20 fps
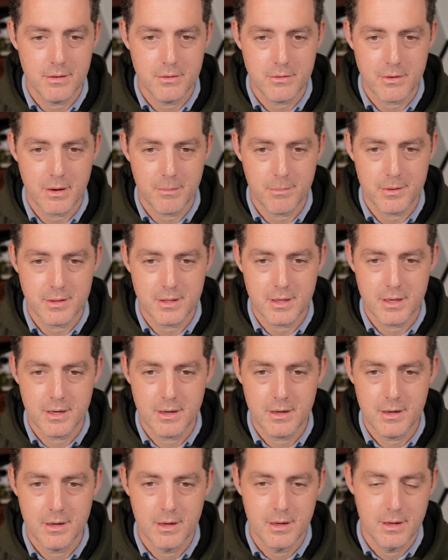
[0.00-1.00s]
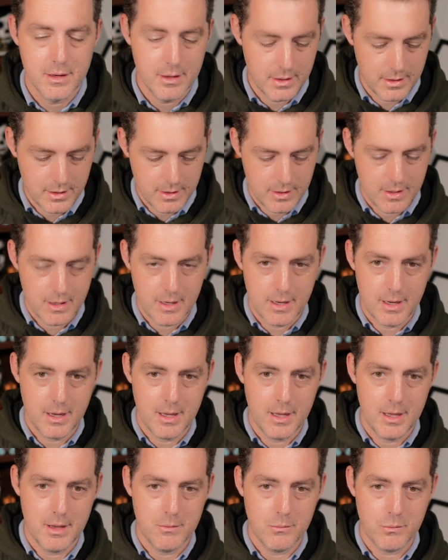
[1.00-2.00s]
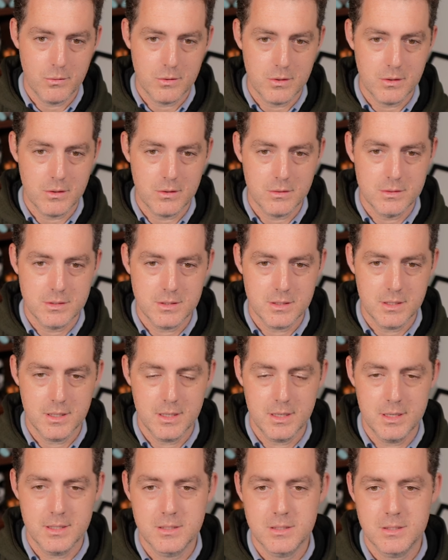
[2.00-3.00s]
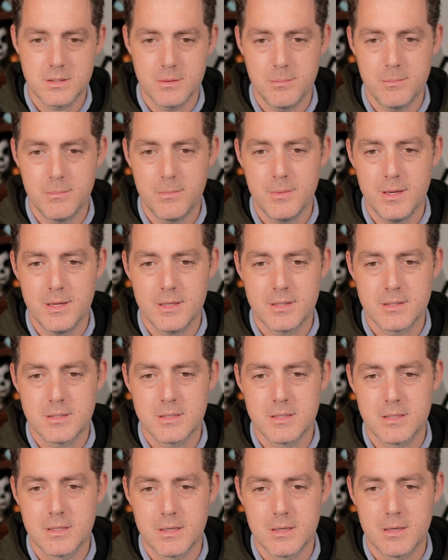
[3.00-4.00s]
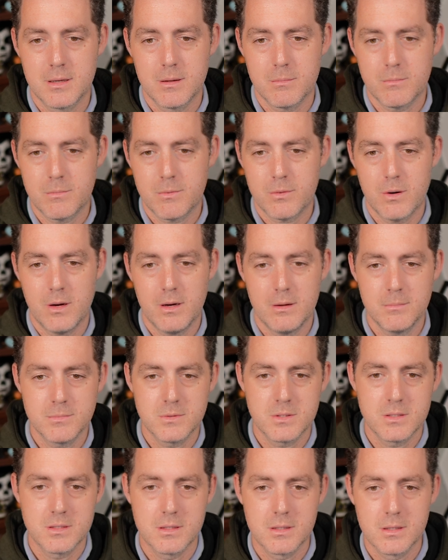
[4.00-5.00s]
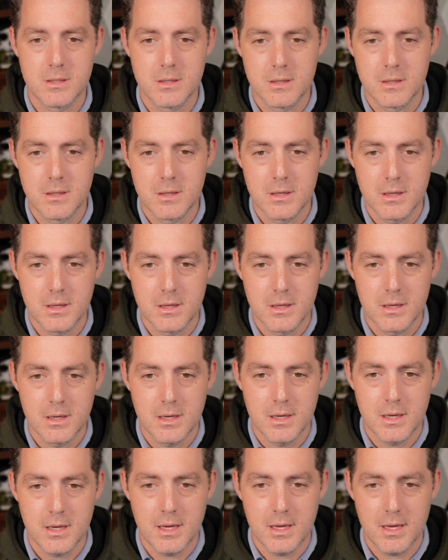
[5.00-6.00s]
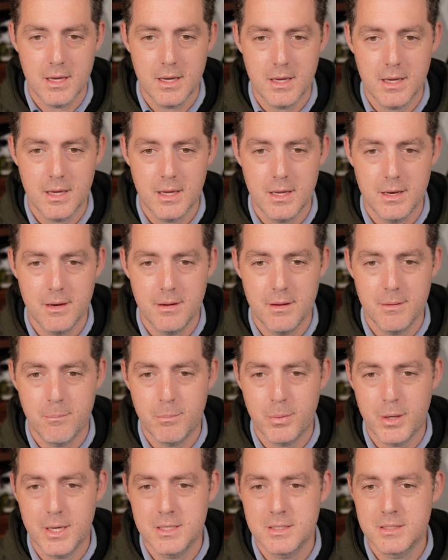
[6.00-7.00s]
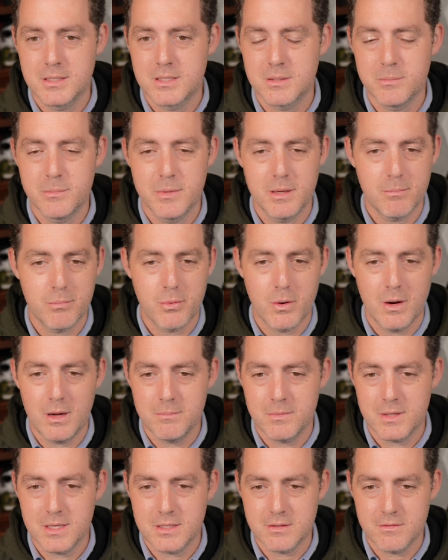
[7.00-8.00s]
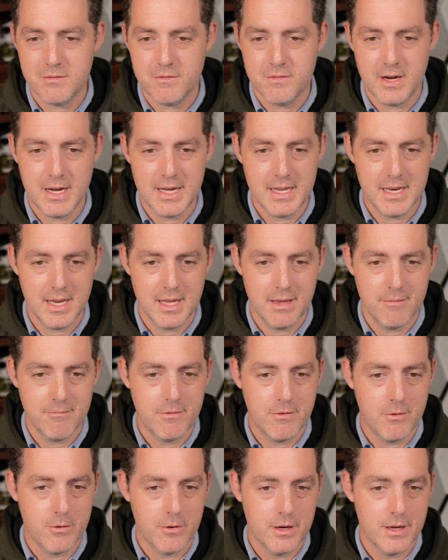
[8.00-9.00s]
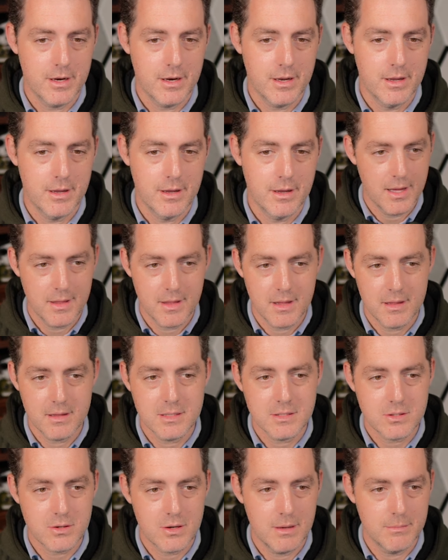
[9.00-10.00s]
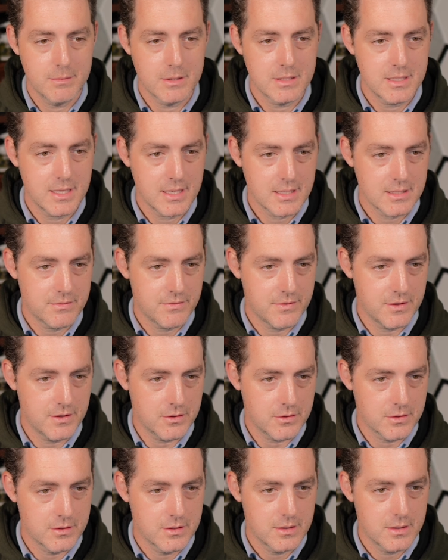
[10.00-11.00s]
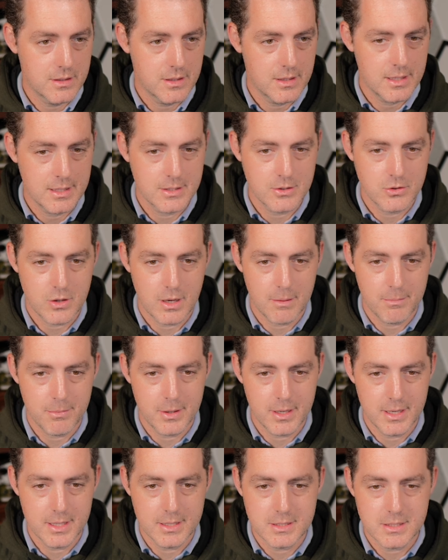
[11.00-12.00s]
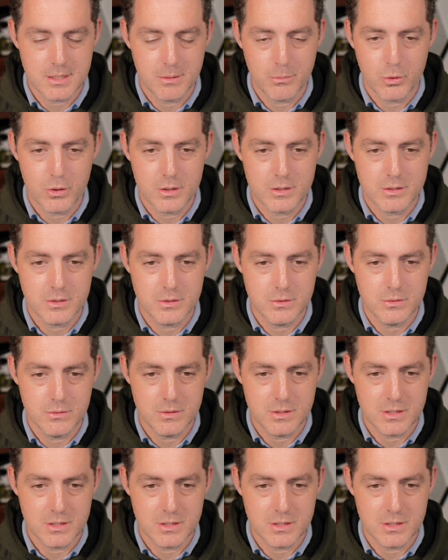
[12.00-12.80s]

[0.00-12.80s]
drop it there, and we'll say submit prompt and button submit prompt, that's a fine name for it. And then let's grab a text field and drop it in somewhere to